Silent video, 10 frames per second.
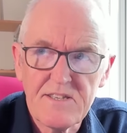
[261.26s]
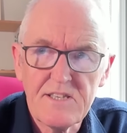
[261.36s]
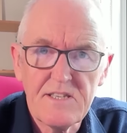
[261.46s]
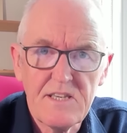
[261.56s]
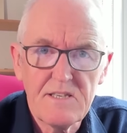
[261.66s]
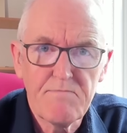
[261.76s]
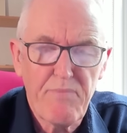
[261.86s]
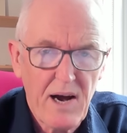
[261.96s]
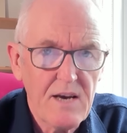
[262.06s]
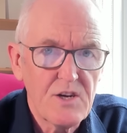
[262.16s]
This is
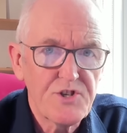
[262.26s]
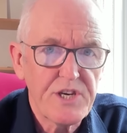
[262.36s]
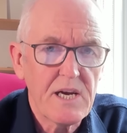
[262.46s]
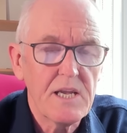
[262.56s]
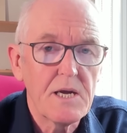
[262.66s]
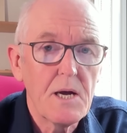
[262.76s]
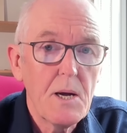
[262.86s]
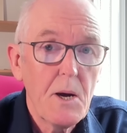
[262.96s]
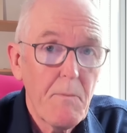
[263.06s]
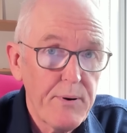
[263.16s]
biologically
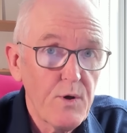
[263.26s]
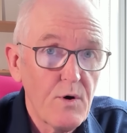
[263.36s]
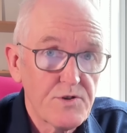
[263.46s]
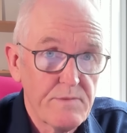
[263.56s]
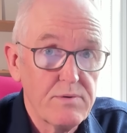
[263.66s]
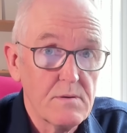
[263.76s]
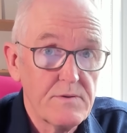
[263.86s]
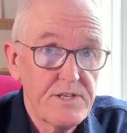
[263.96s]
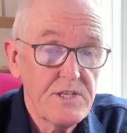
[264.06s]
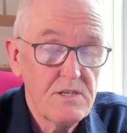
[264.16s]
plausible.
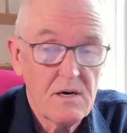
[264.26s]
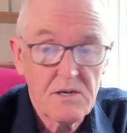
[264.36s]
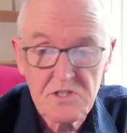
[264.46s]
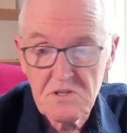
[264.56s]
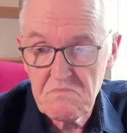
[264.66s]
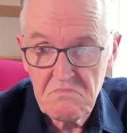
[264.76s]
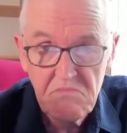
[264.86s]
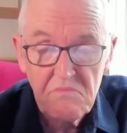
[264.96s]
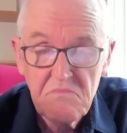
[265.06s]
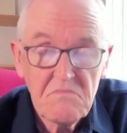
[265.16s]
This is not
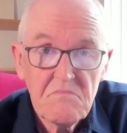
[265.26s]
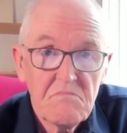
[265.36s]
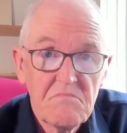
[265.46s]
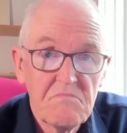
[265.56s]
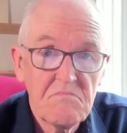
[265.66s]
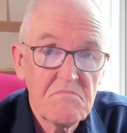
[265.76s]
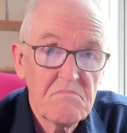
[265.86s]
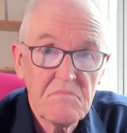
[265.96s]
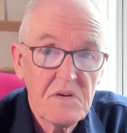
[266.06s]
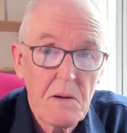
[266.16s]

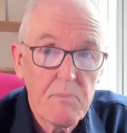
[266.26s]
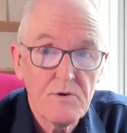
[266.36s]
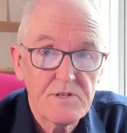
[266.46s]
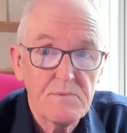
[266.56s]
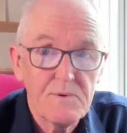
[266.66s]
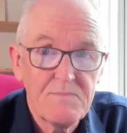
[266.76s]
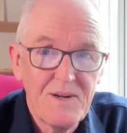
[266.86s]
implausible.